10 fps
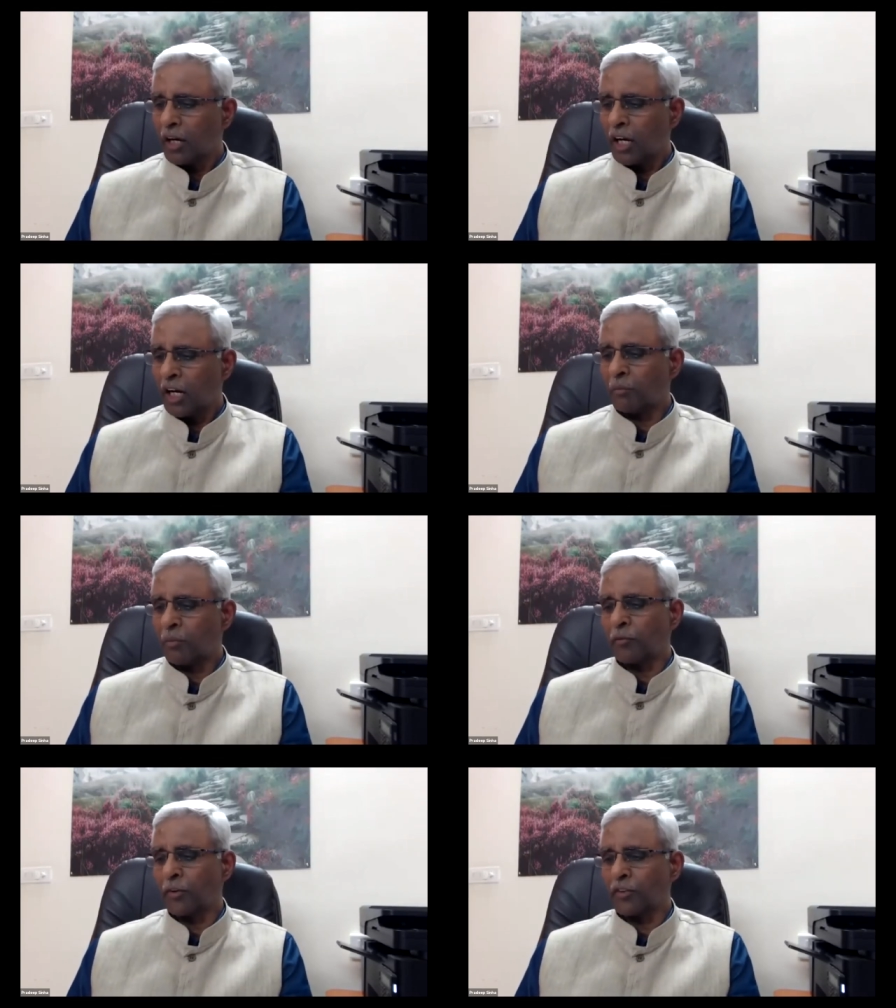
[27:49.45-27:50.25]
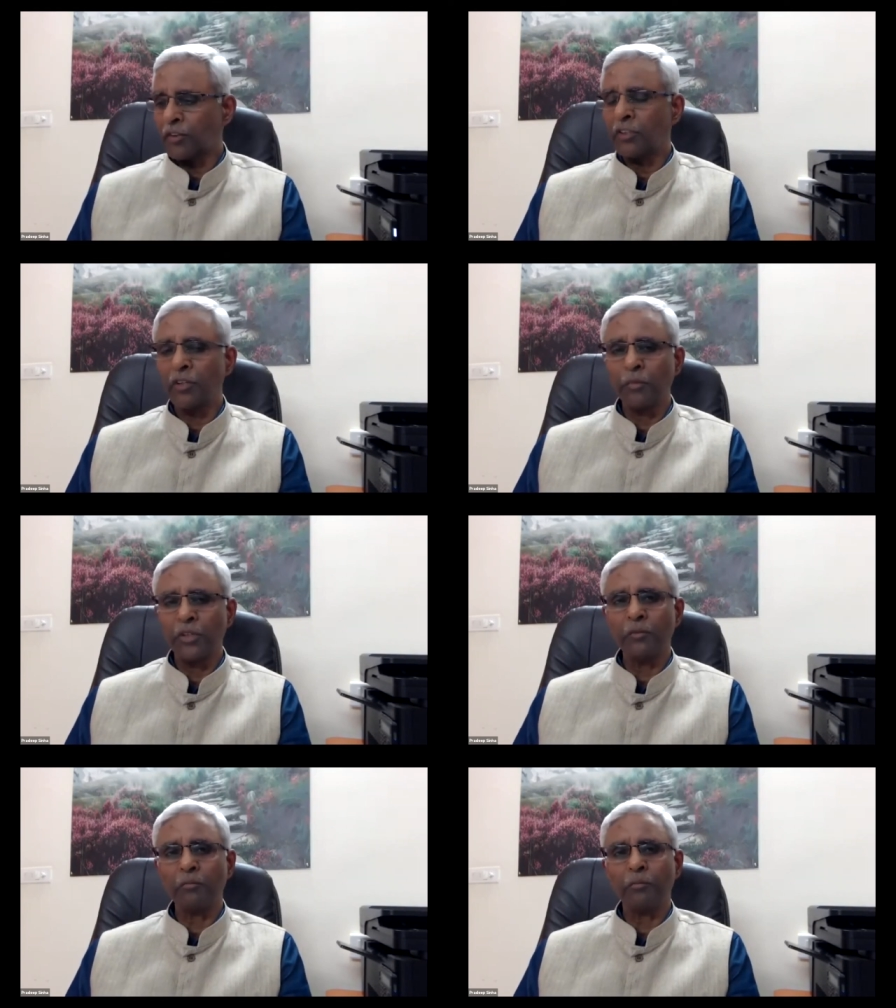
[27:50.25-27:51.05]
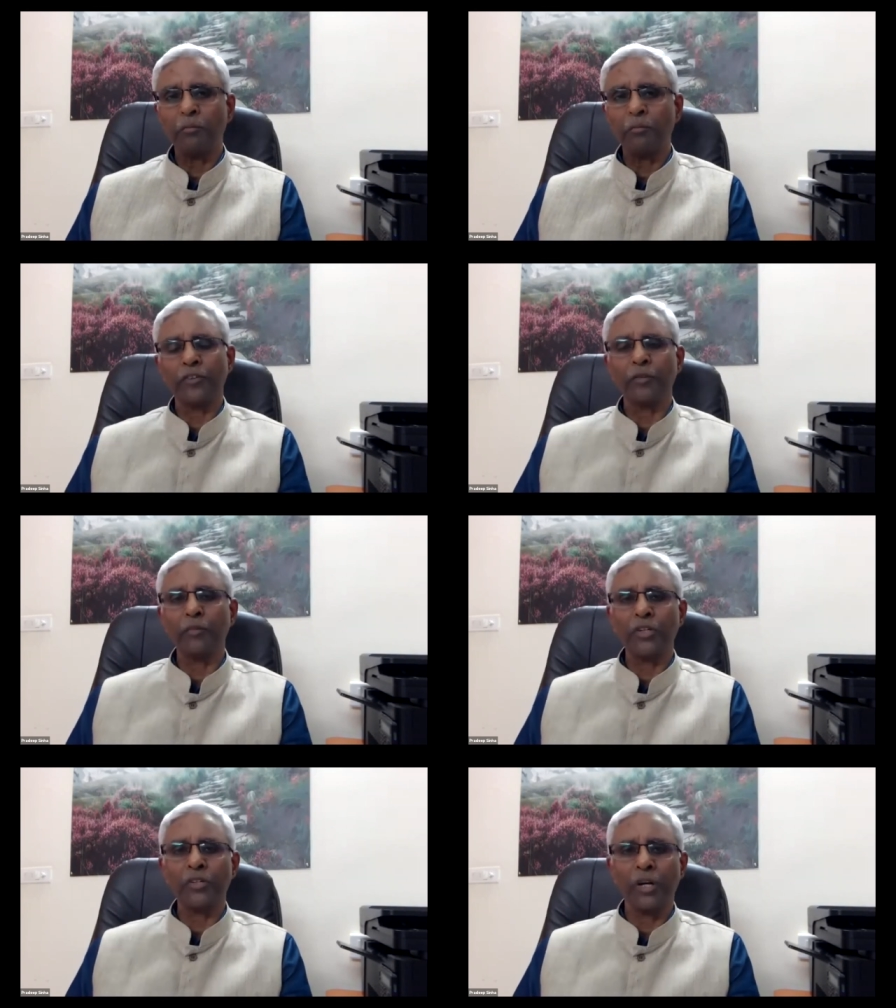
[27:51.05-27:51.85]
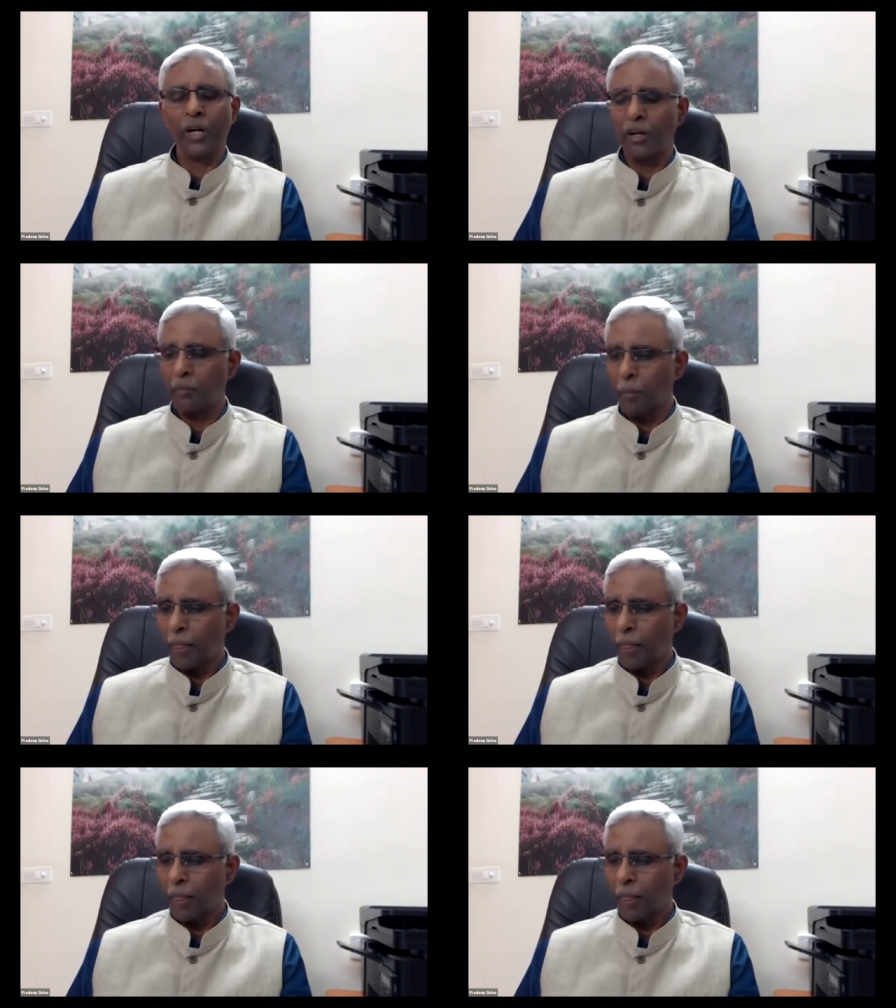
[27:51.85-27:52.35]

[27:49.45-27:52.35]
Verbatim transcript: uh, Professor Dhiman, Professor Mishra,